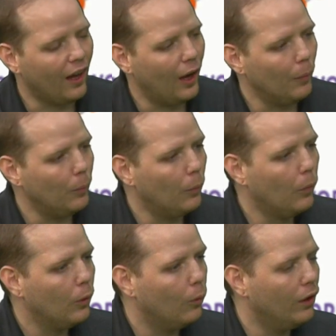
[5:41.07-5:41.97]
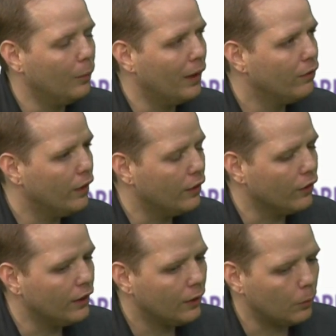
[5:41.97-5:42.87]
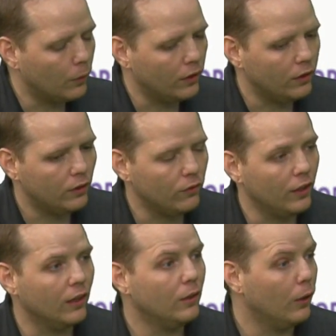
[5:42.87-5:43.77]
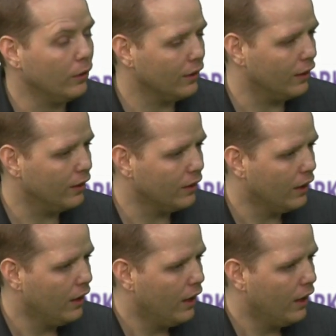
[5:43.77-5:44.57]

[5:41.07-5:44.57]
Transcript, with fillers: um, one of my favorites was Vinod Khosla's.